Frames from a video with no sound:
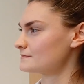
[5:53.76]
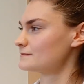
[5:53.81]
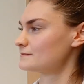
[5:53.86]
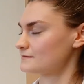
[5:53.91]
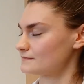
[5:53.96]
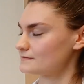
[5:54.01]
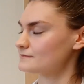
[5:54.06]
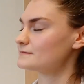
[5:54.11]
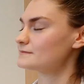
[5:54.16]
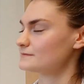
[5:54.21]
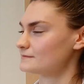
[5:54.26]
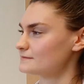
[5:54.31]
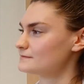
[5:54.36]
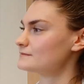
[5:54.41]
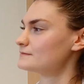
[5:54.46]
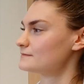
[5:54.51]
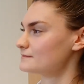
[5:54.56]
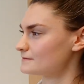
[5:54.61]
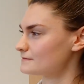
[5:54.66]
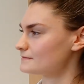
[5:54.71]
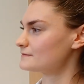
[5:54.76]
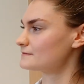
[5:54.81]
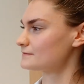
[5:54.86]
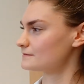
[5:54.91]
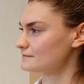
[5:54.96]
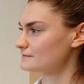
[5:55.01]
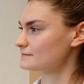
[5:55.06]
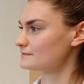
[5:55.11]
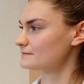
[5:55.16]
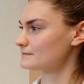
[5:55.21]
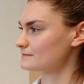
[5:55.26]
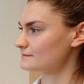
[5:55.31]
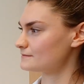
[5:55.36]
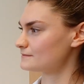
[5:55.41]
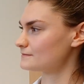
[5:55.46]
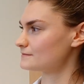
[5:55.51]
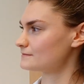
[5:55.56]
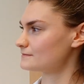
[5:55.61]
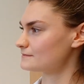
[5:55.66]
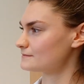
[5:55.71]

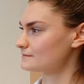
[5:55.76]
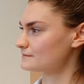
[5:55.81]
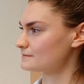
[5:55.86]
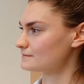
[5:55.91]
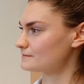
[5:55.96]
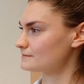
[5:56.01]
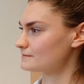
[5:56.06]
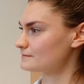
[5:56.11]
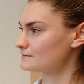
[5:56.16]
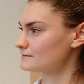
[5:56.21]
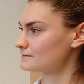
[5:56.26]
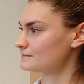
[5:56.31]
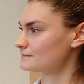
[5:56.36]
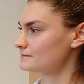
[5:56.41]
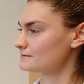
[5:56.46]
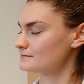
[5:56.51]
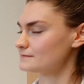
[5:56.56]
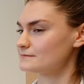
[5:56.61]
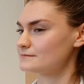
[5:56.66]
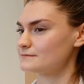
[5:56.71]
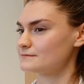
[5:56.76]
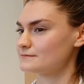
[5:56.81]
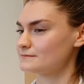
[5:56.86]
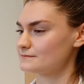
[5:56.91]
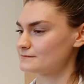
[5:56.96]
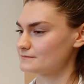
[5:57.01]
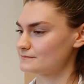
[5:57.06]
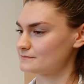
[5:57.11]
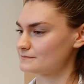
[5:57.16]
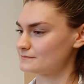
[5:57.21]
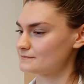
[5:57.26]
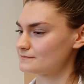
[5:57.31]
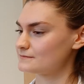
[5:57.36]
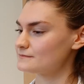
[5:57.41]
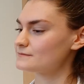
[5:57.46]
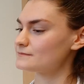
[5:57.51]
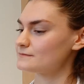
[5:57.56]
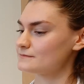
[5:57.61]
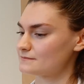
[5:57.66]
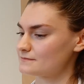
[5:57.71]

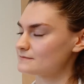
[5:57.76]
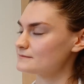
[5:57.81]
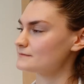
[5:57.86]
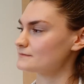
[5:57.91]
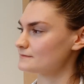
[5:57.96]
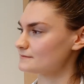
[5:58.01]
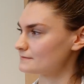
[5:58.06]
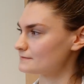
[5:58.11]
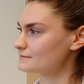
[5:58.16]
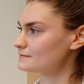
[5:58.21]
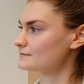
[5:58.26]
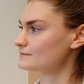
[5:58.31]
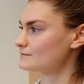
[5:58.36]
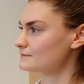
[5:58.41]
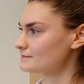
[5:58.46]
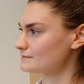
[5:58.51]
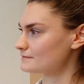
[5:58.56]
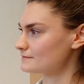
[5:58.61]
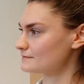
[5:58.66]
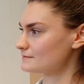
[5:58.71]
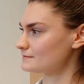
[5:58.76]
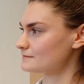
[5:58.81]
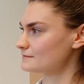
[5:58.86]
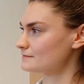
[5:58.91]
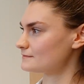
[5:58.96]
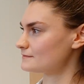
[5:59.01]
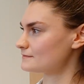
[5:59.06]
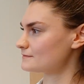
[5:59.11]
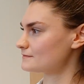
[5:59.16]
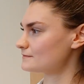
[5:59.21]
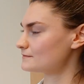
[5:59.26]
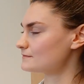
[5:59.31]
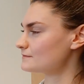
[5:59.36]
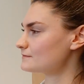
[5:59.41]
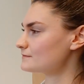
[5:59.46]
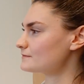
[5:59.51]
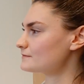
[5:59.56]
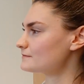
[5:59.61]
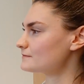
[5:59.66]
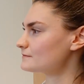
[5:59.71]

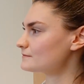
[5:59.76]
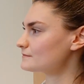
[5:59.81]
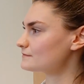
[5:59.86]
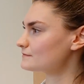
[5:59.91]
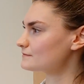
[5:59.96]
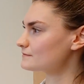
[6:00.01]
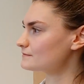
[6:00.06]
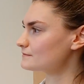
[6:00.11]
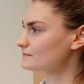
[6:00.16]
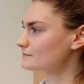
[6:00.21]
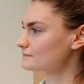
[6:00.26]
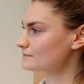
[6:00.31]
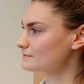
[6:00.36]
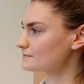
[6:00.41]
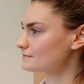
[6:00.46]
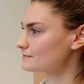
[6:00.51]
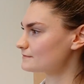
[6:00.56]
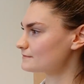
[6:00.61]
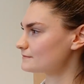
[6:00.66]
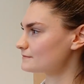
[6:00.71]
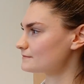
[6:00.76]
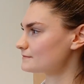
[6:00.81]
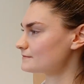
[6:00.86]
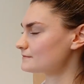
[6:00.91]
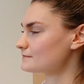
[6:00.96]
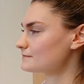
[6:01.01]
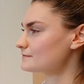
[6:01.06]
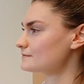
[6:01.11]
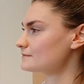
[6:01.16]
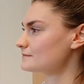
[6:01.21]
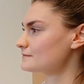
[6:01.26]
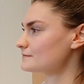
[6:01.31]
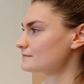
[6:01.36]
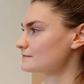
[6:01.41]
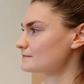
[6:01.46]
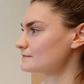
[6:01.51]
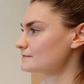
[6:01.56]
No words are spoken by the person on screen.